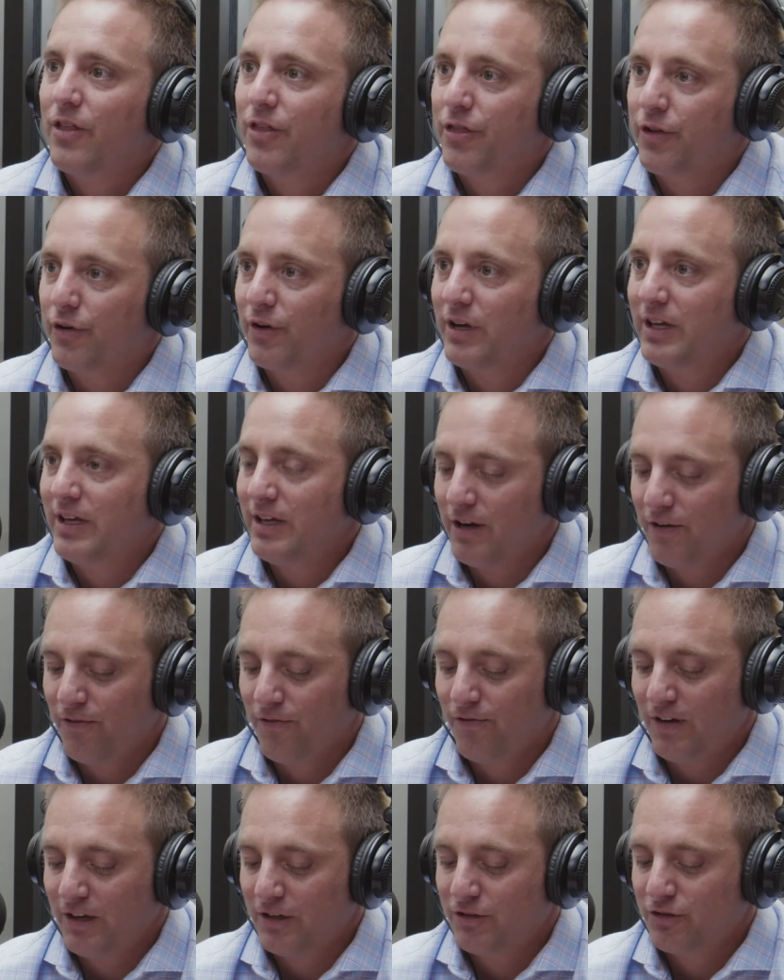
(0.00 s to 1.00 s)
30-year
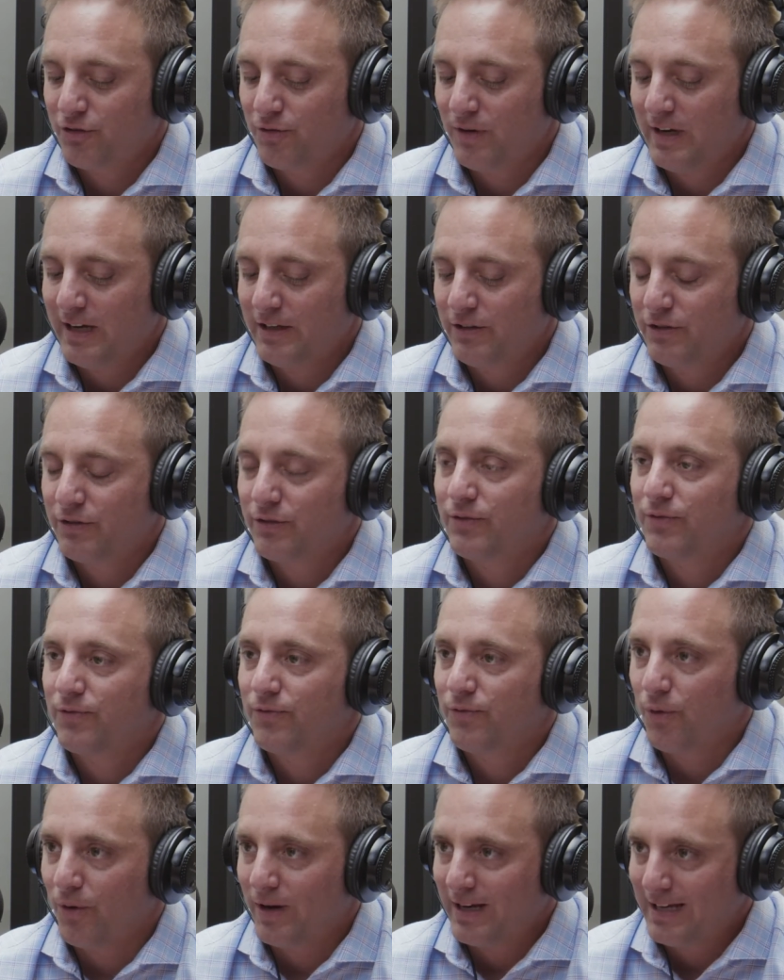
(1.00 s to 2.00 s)
fixed rates
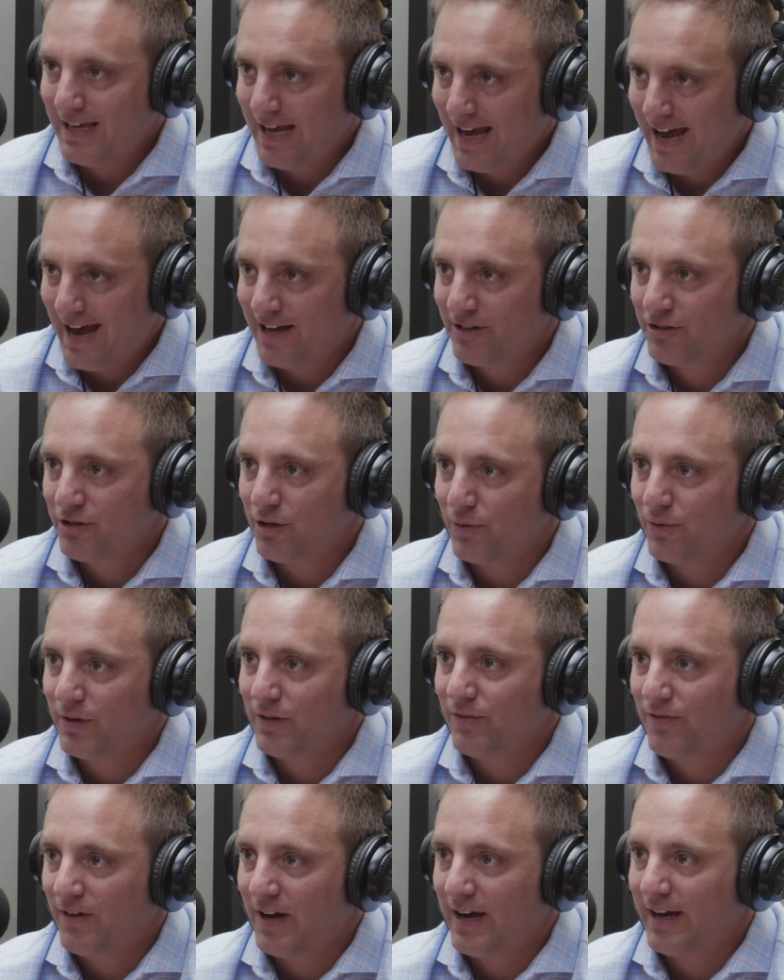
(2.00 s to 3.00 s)
for a cash out
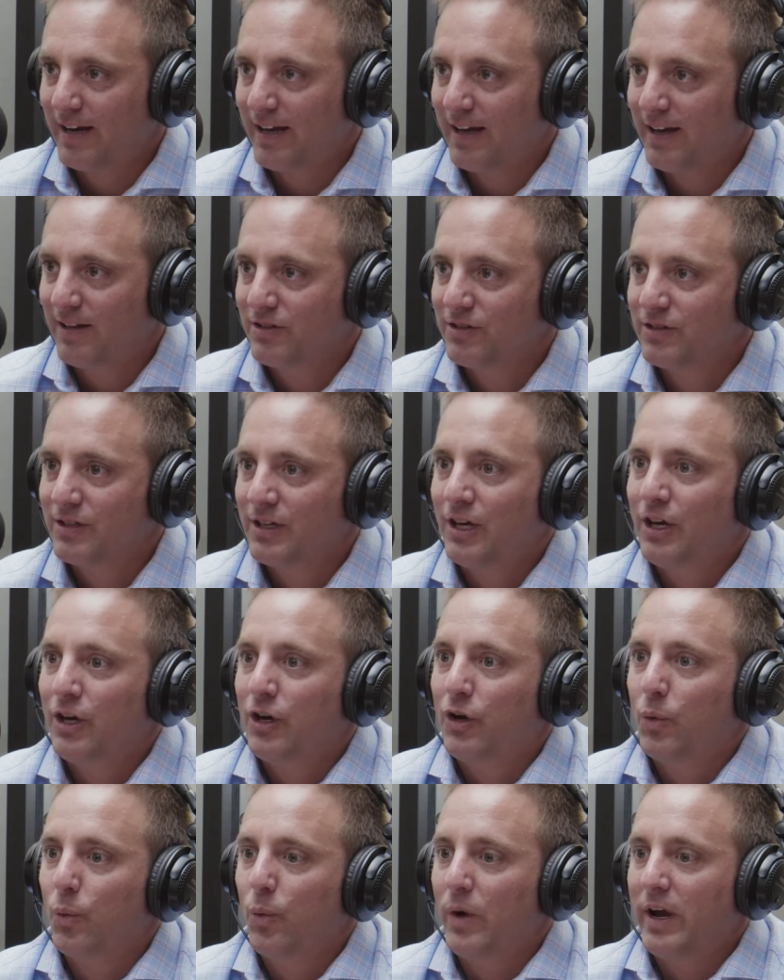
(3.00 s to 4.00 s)
refinance,
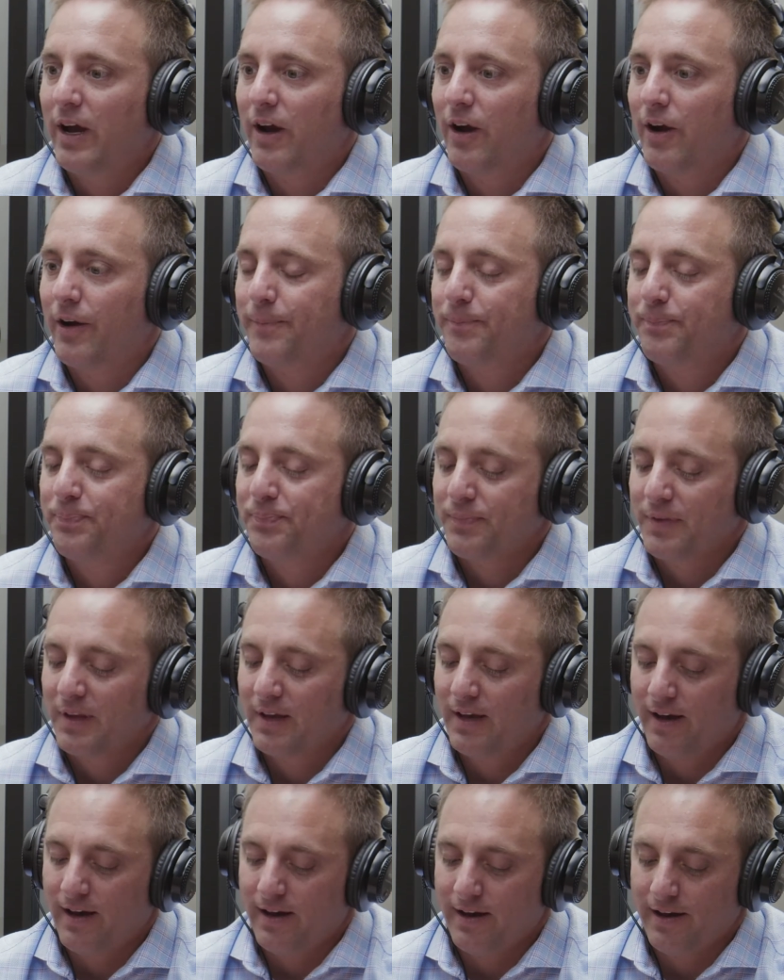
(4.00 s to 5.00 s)
where
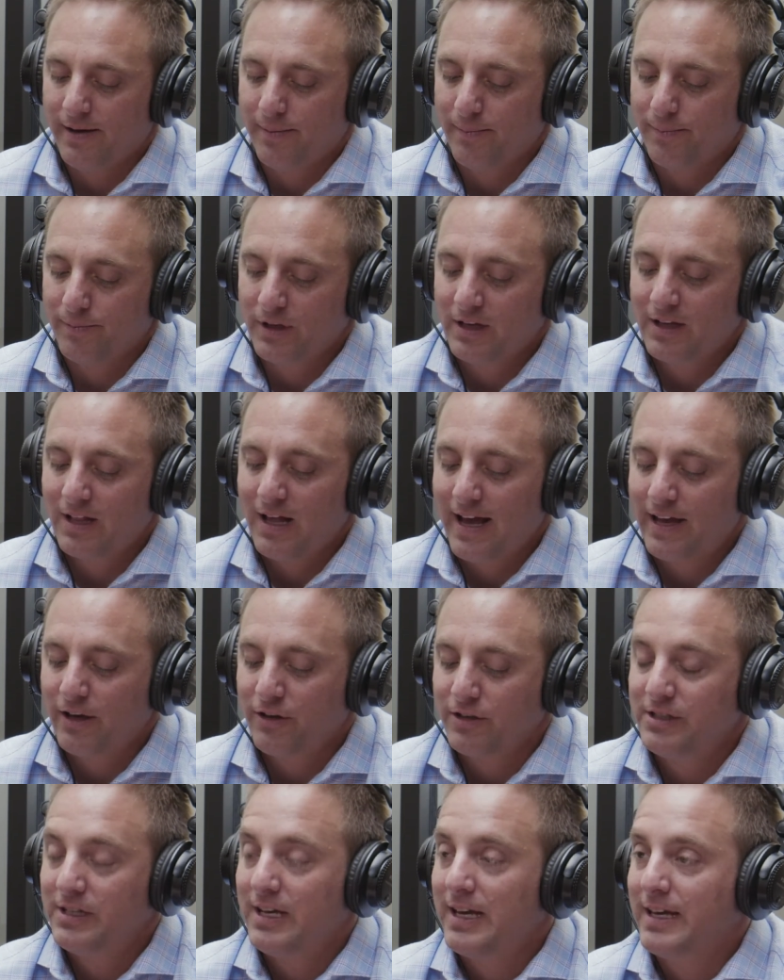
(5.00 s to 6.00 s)
the client
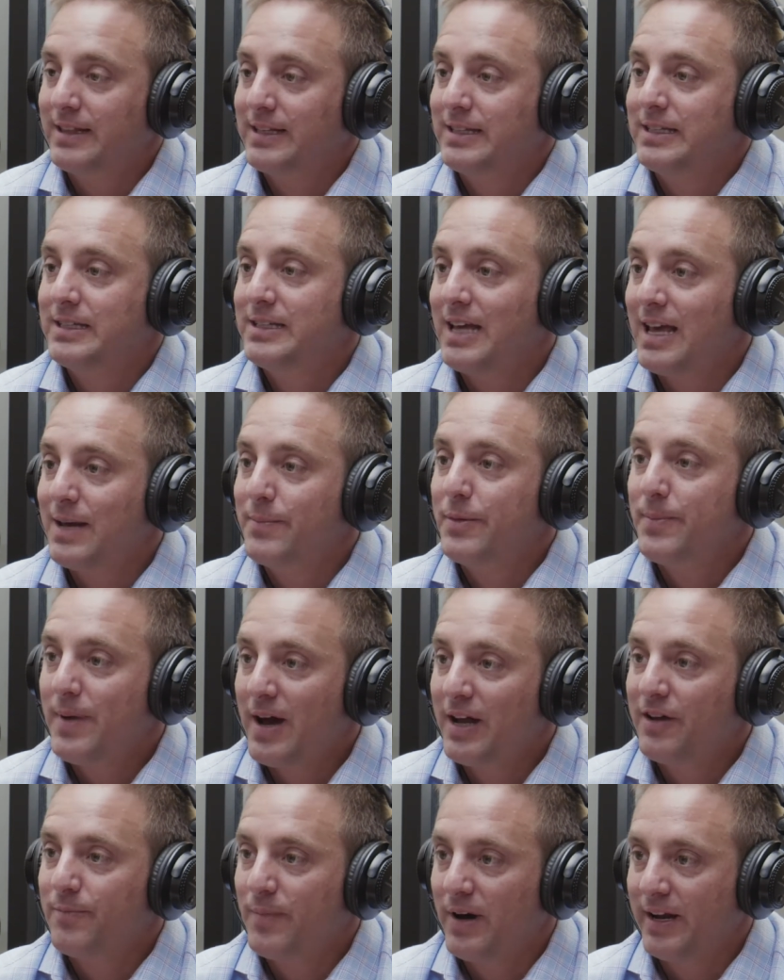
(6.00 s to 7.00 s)
could take the same
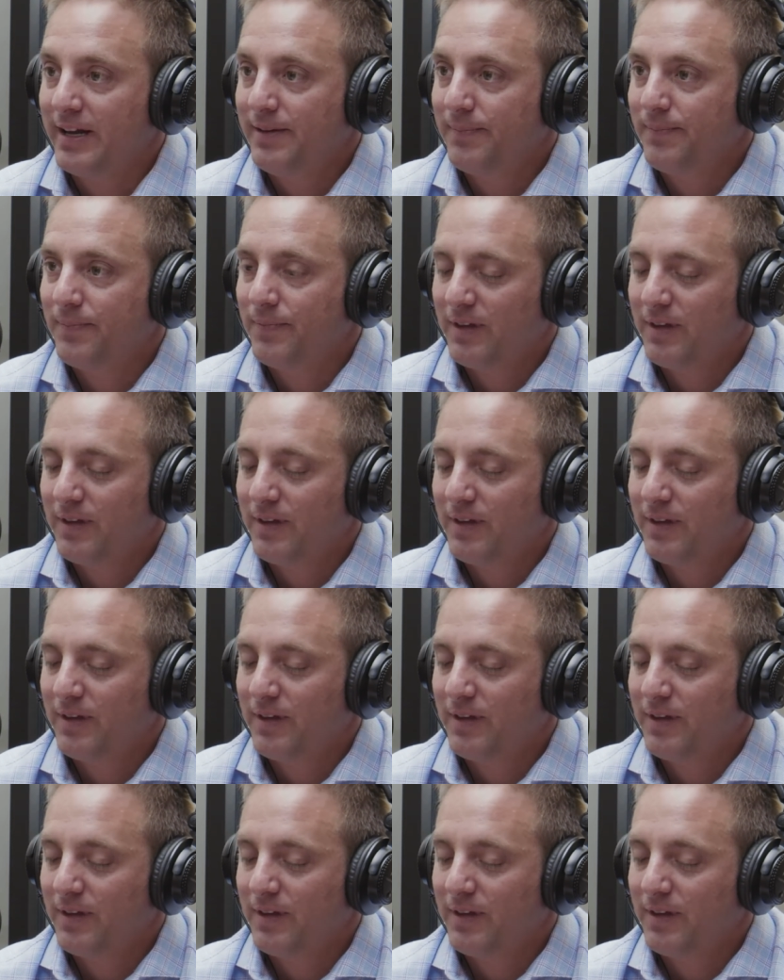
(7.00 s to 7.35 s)
amount of money,